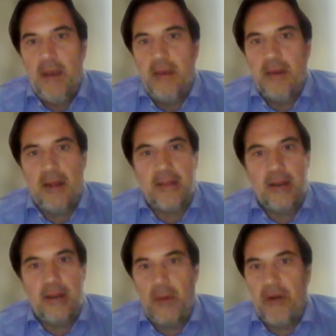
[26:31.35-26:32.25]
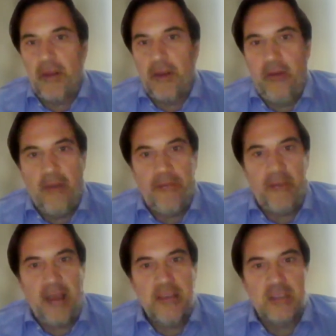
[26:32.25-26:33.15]
In Latin America, you have
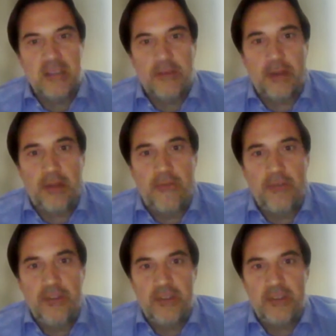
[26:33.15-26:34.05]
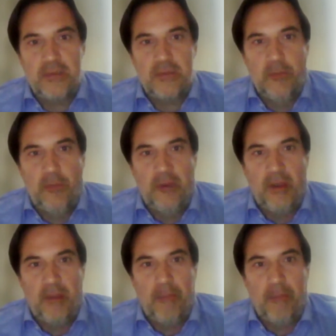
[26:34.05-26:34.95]
cases of countries moving